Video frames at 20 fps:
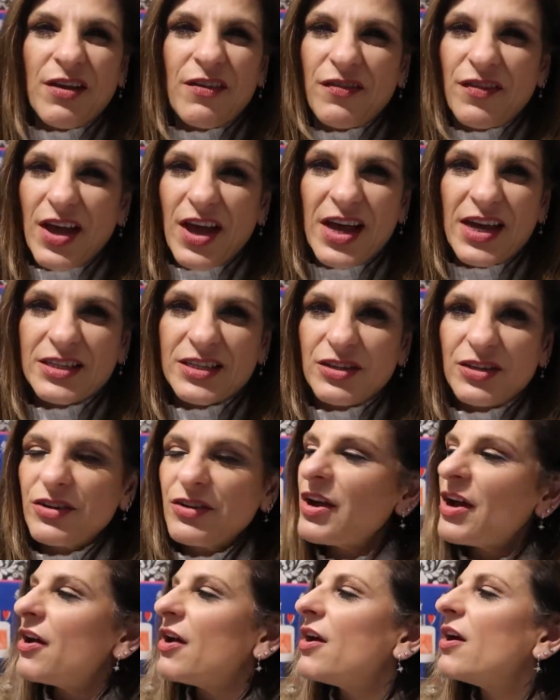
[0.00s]
if it had
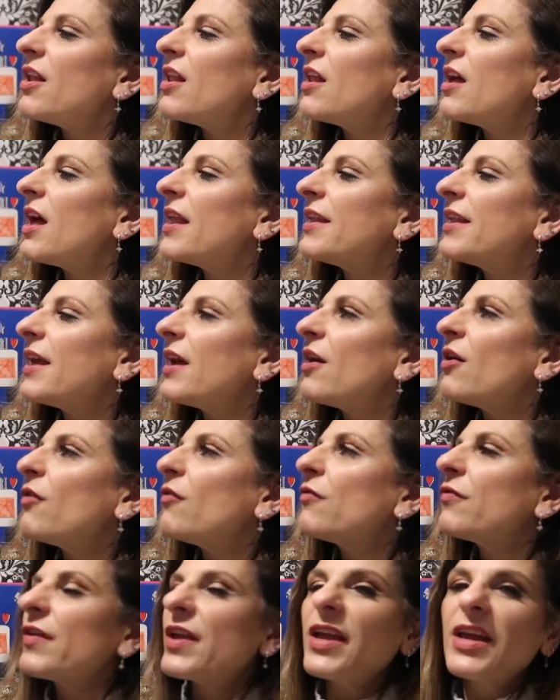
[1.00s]
an
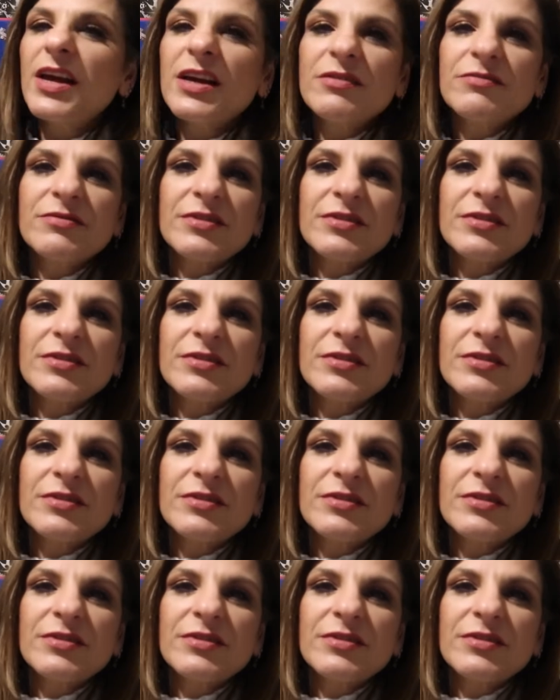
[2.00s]
LV